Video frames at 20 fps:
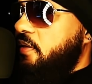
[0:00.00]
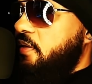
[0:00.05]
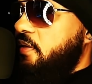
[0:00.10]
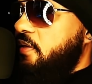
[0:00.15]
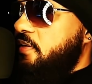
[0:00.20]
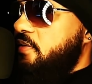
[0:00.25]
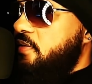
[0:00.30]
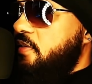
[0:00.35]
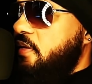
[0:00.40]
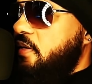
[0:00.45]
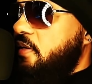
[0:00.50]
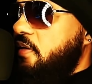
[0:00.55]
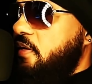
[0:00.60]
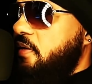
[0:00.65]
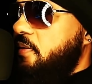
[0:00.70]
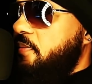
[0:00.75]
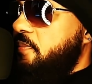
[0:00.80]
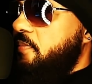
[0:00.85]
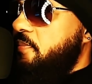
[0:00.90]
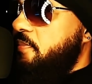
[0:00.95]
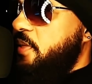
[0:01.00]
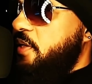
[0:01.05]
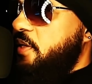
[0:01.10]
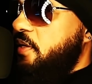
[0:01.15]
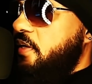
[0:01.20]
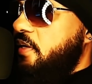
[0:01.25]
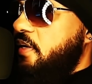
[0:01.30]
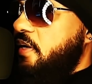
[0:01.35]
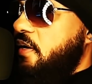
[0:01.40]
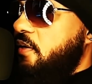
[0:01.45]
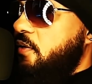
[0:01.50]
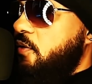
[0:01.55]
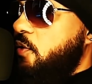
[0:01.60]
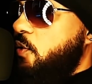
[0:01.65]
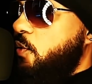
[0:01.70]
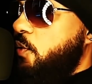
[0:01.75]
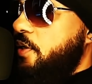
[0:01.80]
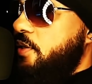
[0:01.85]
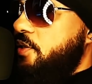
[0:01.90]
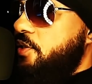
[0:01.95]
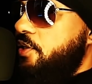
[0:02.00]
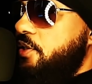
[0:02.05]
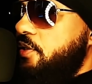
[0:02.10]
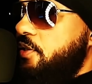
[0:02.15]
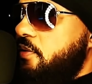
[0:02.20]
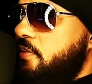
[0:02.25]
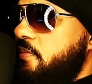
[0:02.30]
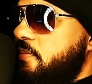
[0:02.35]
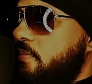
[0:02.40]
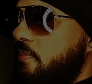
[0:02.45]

is the million dollar question.